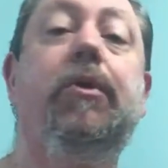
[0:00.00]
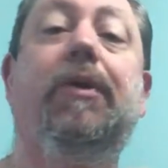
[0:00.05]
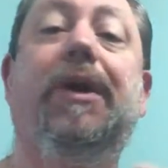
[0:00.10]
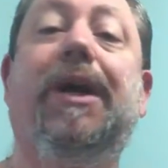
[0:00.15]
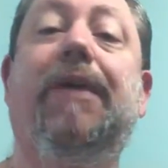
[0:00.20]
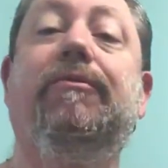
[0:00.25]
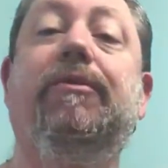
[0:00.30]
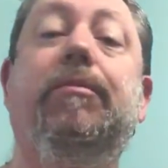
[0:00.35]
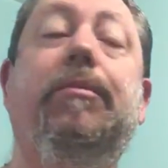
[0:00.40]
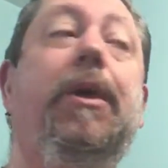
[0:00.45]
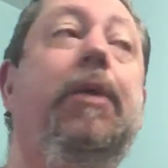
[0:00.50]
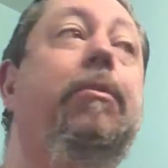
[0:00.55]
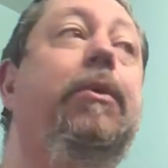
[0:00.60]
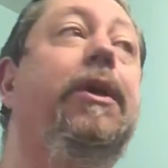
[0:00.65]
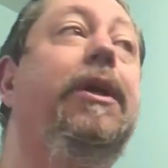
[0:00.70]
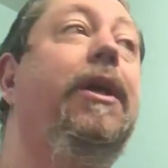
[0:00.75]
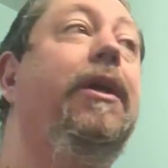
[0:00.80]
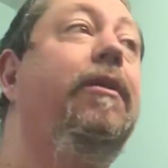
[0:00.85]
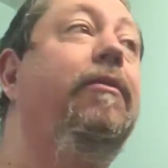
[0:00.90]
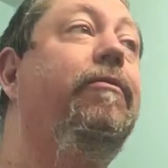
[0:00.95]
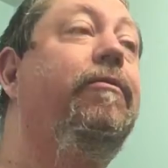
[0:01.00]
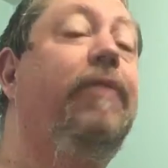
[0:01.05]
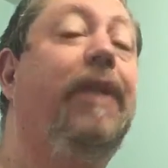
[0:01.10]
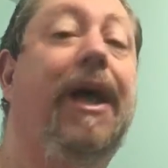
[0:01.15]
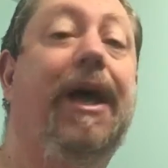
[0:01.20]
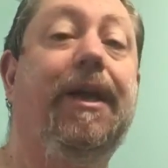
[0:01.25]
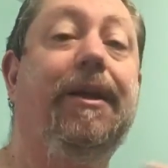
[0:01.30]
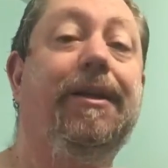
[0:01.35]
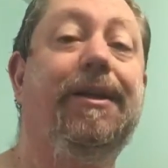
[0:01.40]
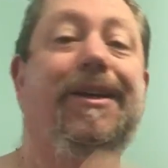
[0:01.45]
you have to be able to get it
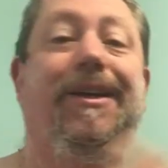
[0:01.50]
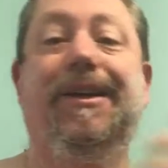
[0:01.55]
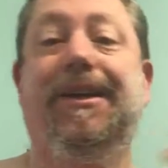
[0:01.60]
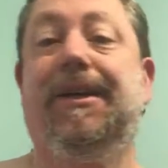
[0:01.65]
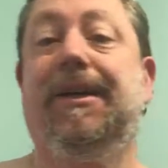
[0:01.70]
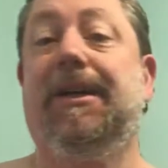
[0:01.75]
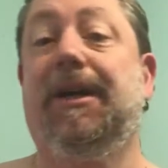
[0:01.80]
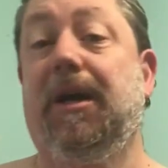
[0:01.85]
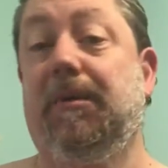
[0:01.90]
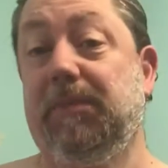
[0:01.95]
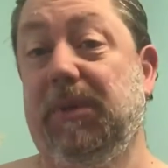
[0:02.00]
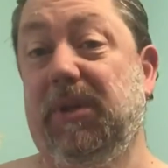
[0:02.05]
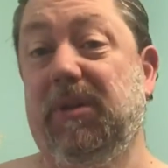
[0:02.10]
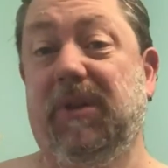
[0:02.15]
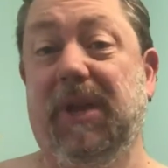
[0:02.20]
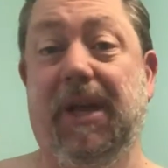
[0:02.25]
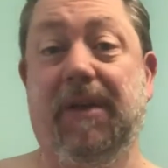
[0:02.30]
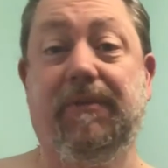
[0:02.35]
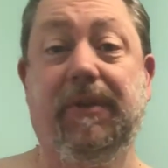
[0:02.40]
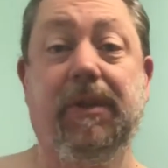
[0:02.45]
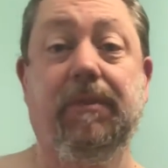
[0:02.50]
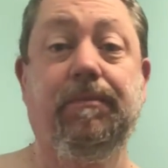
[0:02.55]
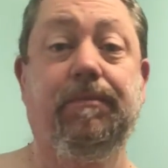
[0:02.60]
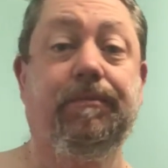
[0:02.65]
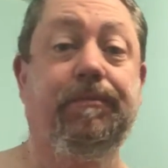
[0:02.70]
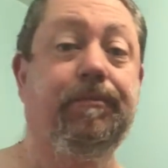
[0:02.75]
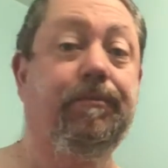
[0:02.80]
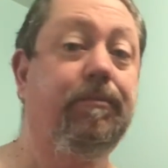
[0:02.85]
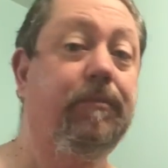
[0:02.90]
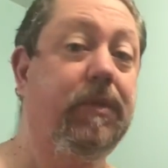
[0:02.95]
flat. I'm a little heavy,
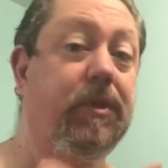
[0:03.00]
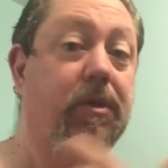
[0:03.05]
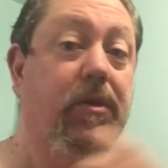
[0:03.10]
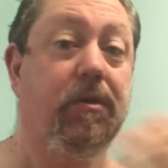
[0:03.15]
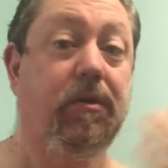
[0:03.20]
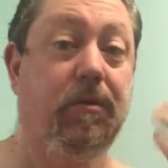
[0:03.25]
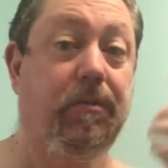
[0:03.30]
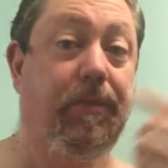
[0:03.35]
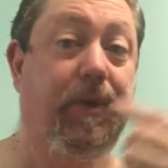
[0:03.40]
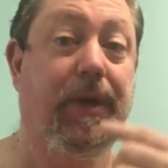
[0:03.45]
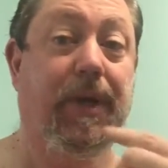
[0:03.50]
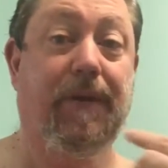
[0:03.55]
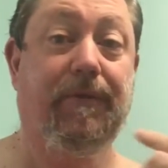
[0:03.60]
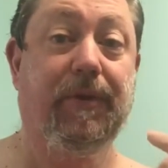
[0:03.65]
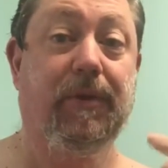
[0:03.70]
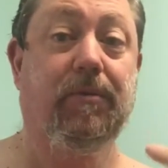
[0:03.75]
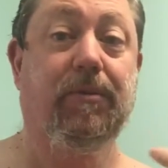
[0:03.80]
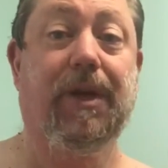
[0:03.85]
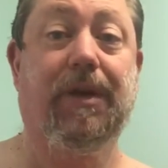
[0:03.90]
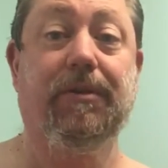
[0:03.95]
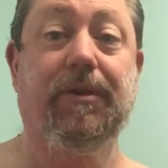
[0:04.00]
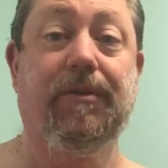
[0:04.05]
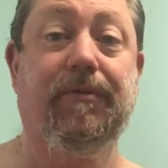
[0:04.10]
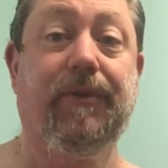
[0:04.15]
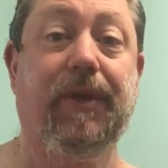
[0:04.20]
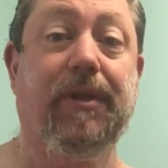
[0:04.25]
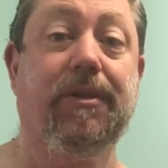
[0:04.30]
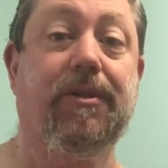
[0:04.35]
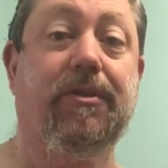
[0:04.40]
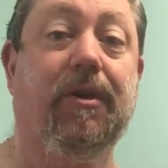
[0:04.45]
so having a rounded
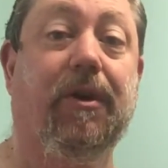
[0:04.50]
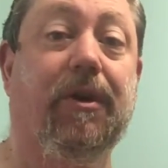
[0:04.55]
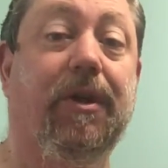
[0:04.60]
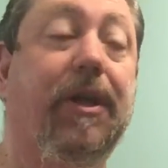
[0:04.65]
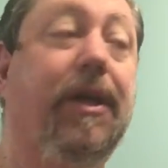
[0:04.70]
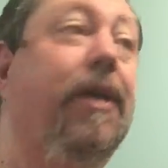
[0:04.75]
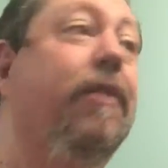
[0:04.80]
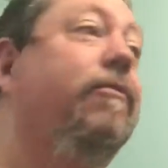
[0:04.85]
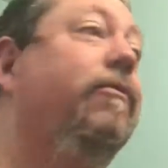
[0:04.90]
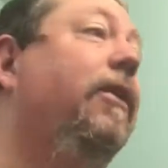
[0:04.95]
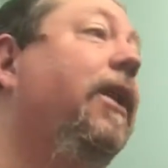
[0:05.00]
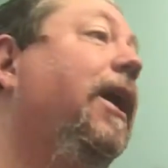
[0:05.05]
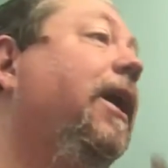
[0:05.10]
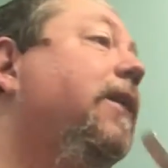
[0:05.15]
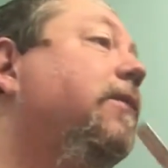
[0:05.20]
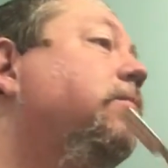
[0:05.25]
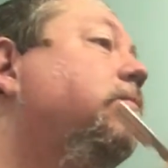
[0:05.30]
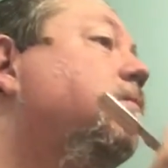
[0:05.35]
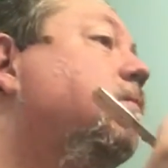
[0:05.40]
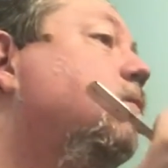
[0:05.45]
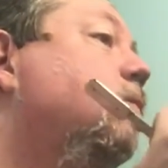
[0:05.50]
face, it's hard to get flat.